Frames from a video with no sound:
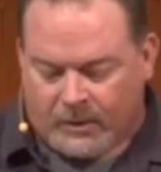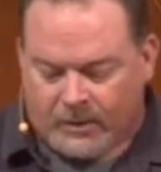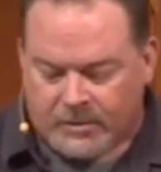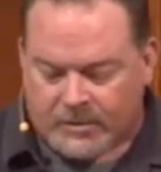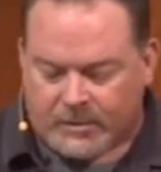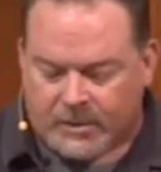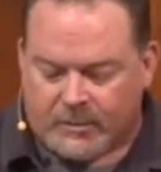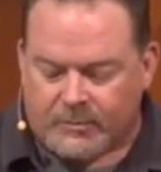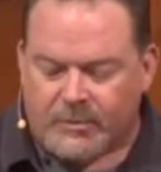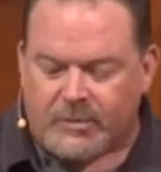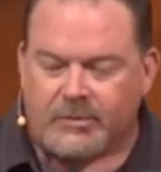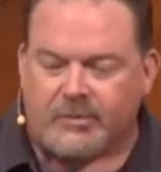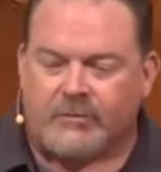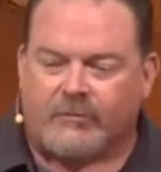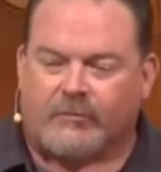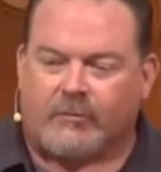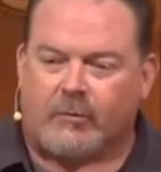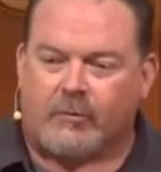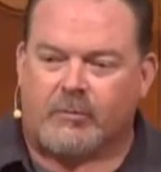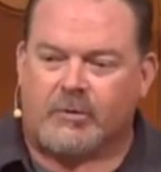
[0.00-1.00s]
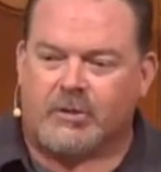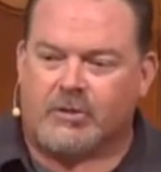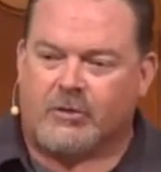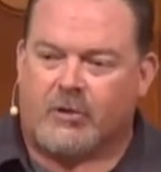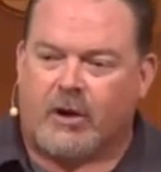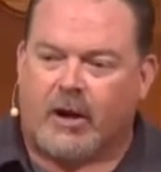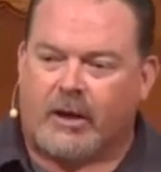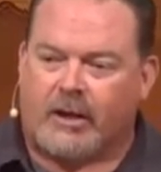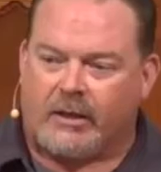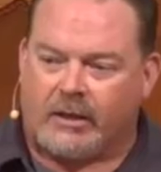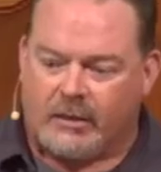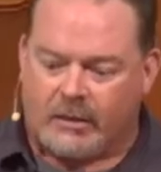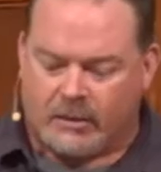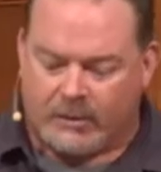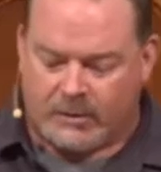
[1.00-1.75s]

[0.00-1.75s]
Some use the form strike.